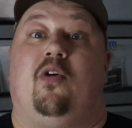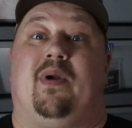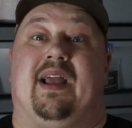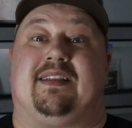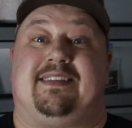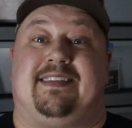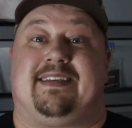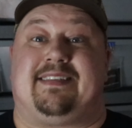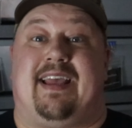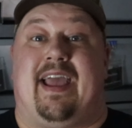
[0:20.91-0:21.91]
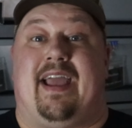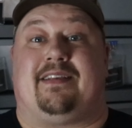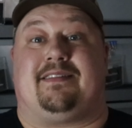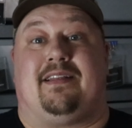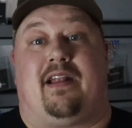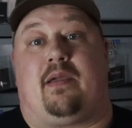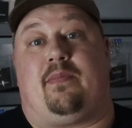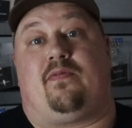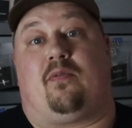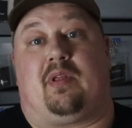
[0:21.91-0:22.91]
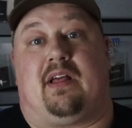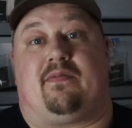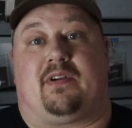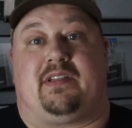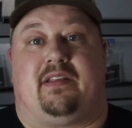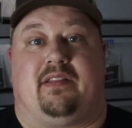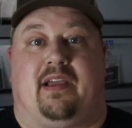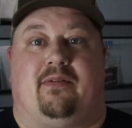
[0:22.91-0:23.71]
We got 6 eggs the night before we left for Tinley.